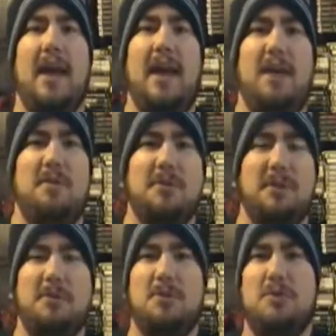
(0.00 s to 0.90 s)
Hey, what's
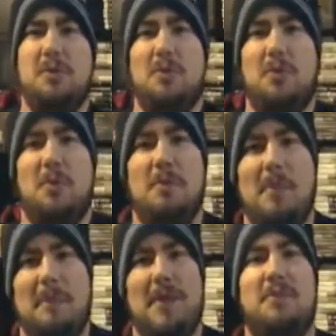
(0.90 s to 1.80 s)
up YouTube? The
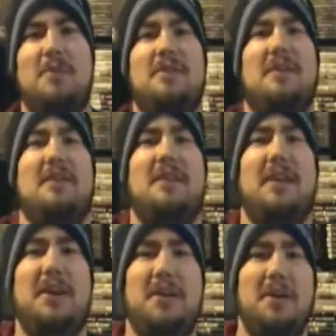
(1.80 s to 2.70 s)
Repo Man 360
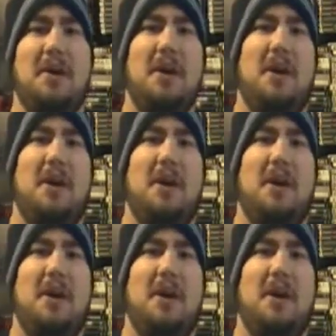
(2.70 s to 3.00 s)
here.